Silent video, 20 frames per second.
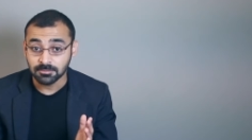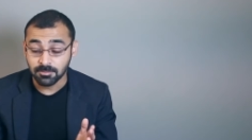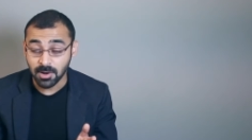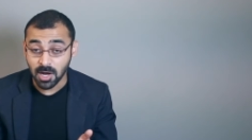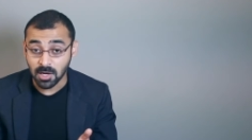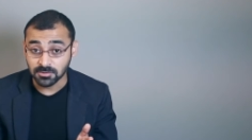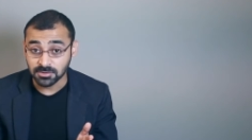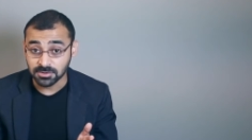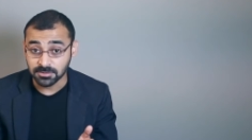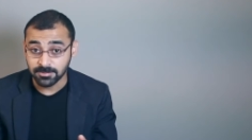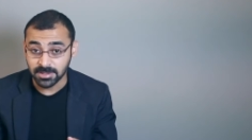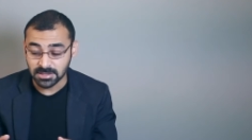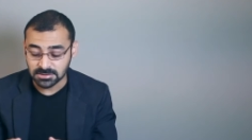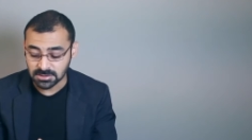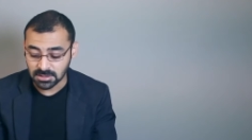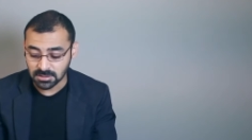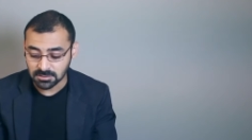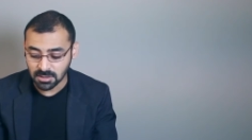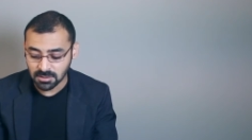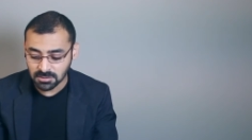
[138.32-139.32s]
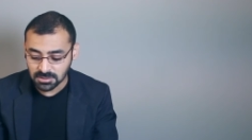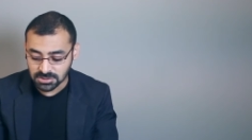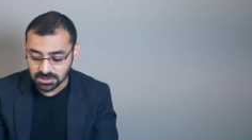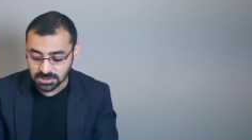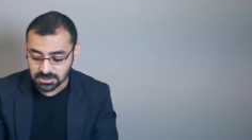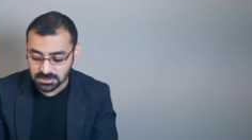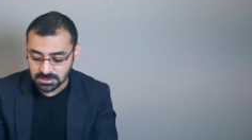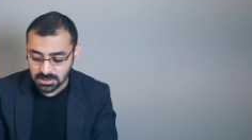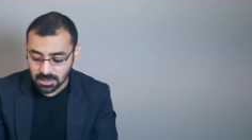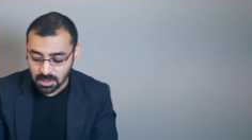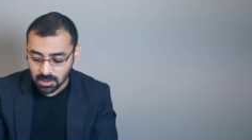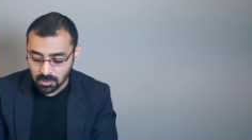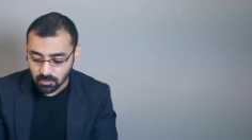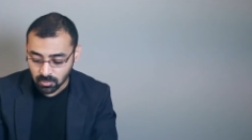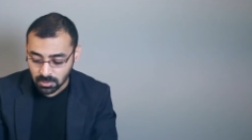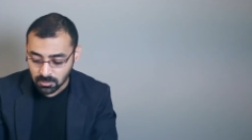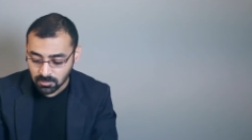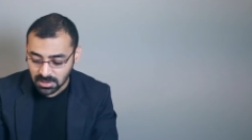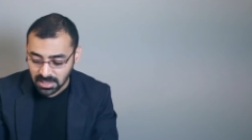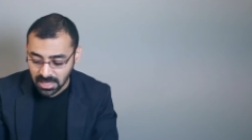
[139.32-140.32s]
powder bed technologies,
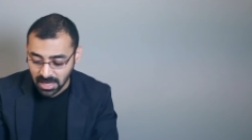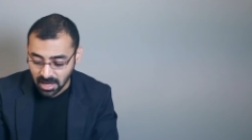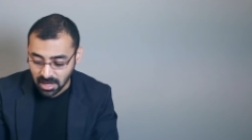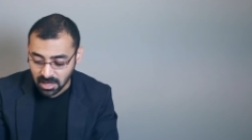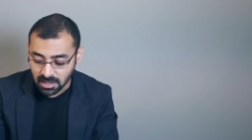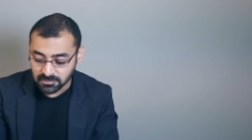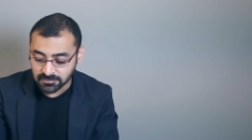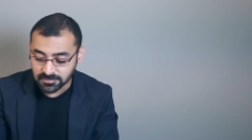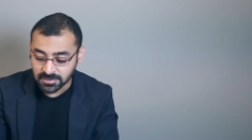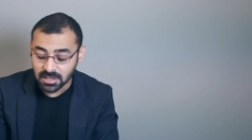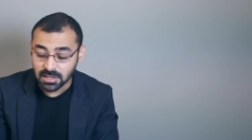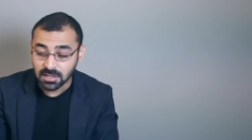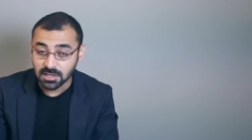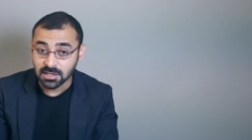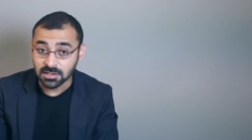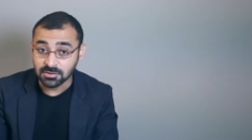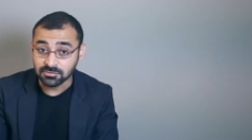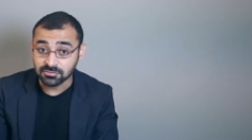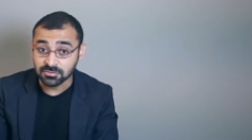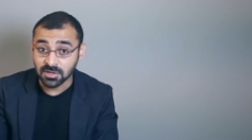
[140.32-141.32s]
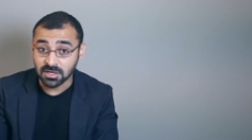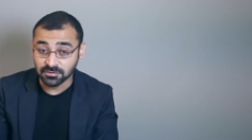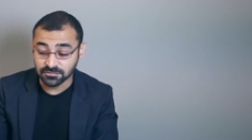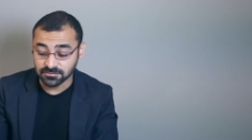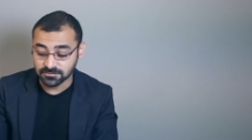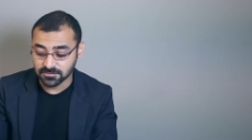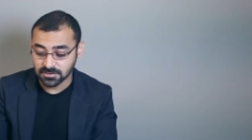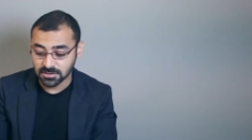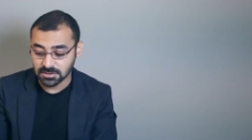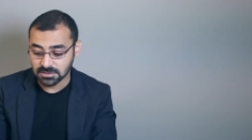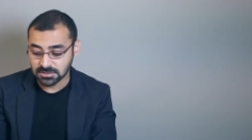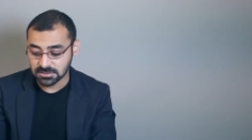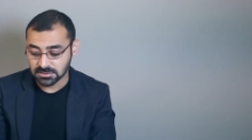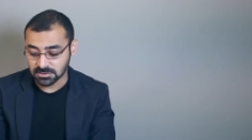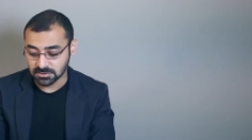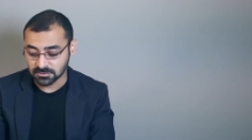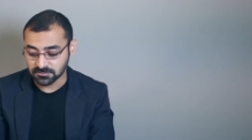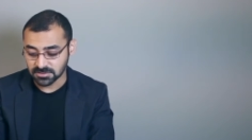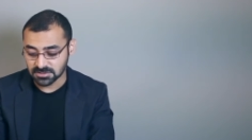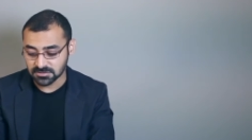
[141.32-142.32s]
we will have a rough
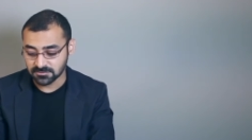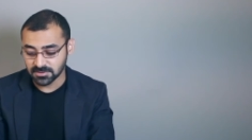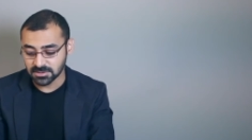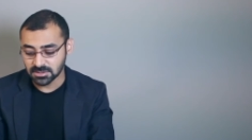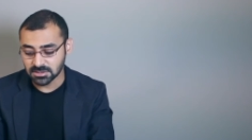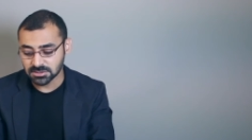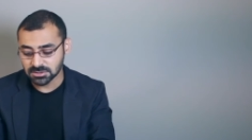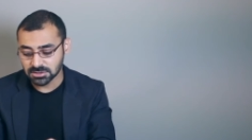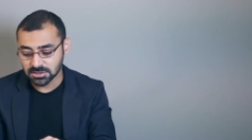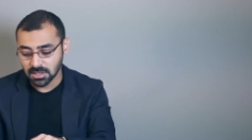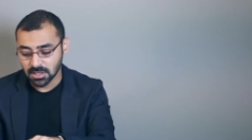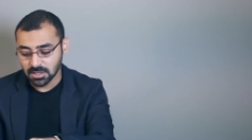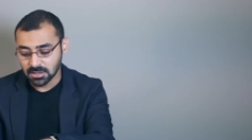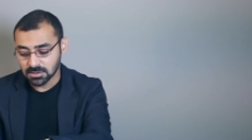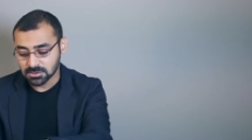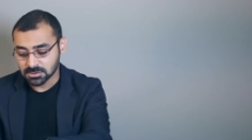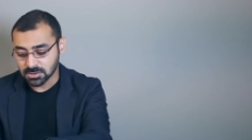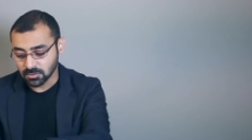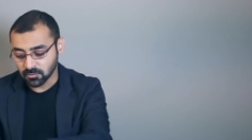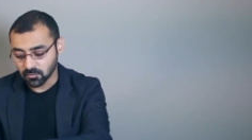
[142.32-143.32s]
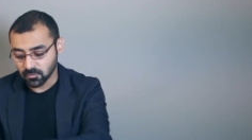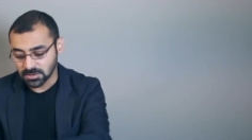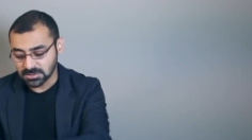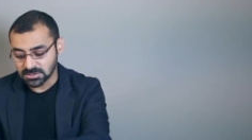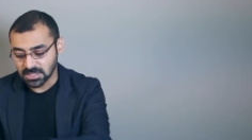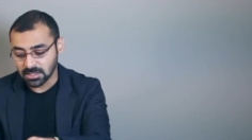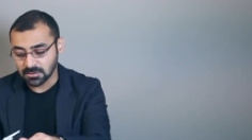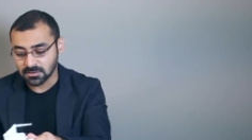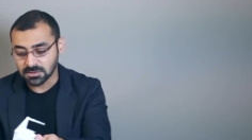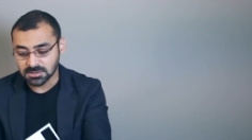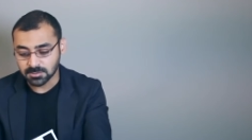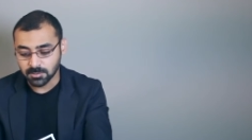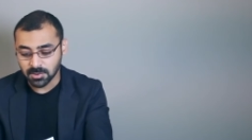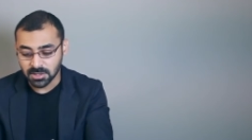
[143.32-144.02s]
surface finish. So if we take this